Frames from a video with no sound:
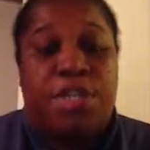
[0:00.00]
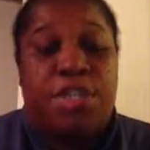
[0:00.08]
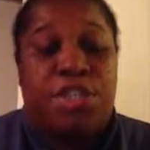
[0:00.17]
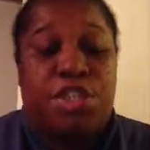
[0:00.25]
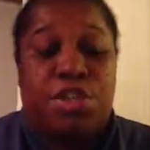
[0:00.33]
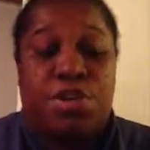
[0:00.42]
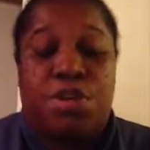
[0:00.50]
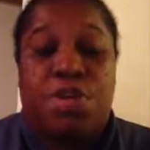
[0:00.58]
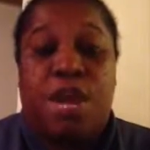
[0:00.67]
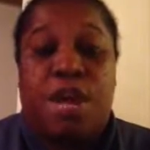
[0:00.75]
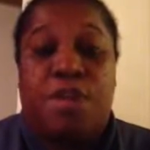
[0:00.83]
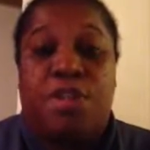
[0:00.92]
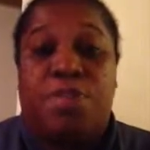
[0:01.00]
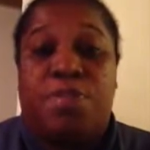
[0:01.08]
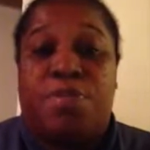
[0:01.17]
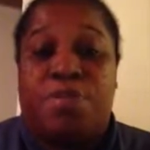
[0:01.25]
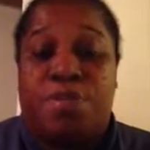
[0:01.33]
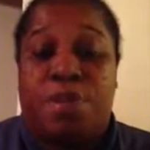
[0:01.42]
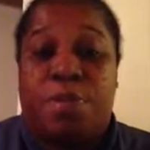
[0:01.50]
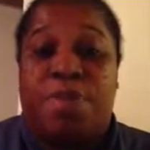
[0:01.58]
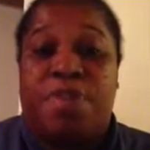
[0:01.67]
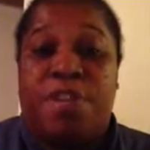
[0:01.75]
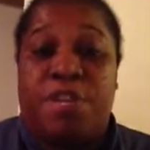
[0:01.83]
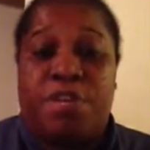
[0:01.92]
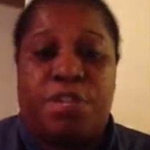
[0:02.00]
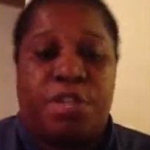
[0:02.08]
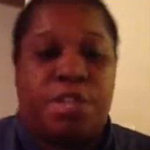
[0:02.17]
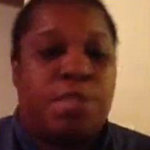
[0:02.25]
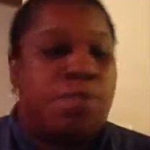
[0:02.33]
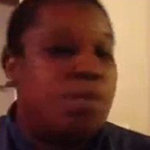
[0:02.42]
to show you how to perform a finger stick,